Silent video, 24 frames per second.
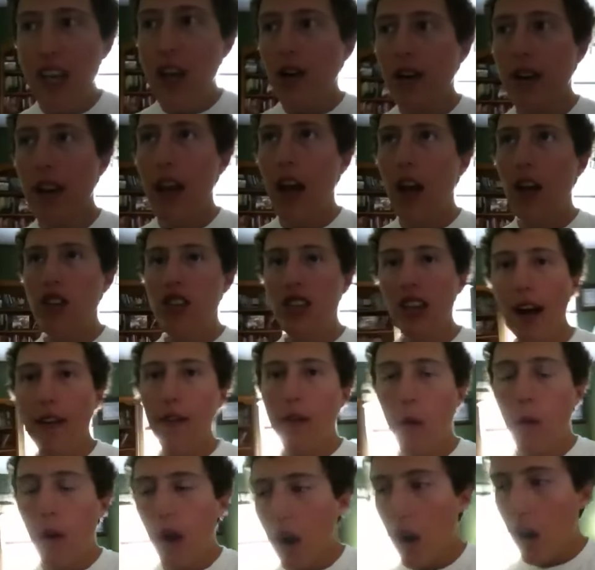here and there, just
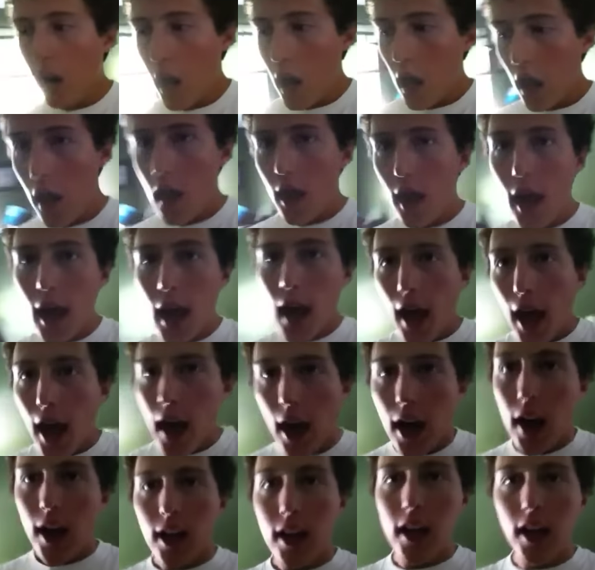everywhere,
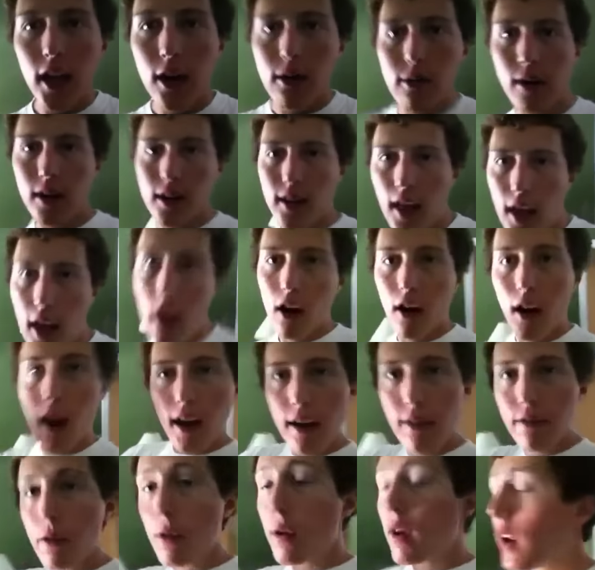here and there,
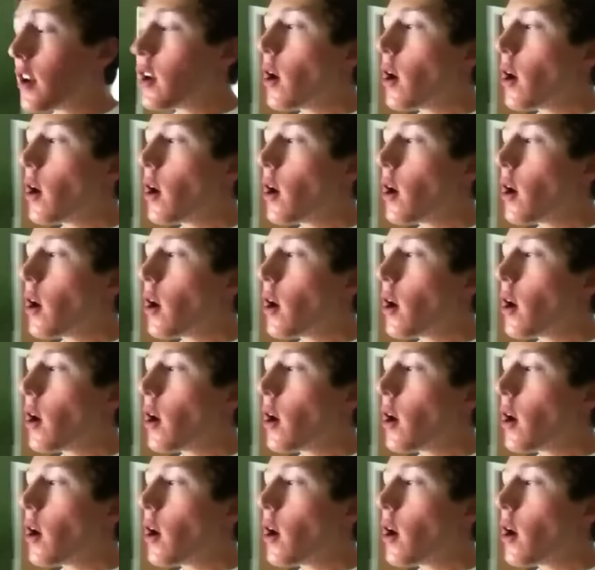every.